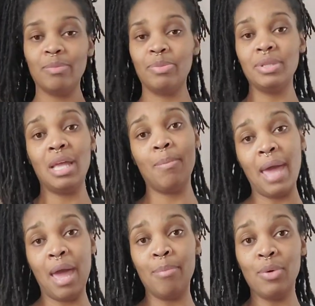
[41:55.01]
put that
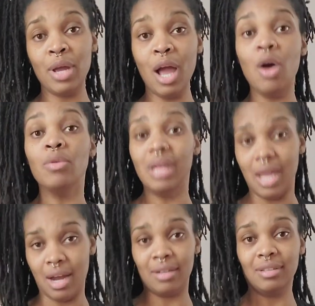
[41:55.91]
bad boy on
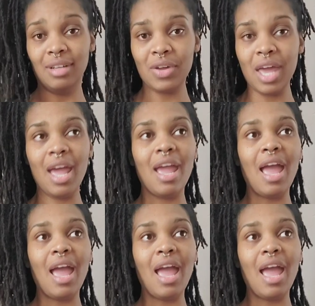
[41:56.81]
there. Okay.